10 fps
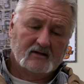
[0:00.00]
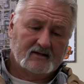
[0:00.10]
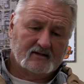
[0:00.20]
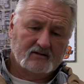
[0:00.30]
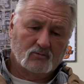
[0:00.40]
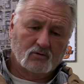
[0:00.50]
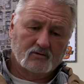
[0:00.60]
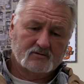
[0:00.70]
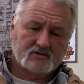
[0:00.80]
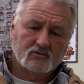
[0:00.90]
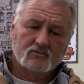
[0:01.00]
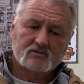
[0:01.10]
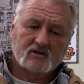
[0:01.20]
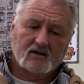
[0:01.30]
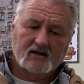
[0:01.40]
where
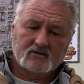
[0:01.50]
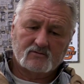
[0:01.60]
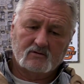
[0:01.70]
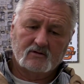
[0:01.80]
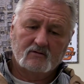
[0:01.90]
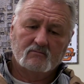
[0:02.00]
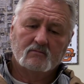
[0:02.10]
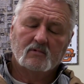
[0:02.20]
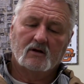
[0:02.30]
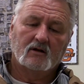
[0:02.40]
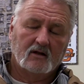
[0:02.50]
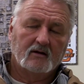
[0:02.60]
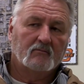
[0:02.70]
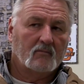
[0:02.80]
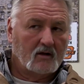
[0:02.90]
students can actually,
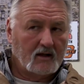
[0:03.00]
and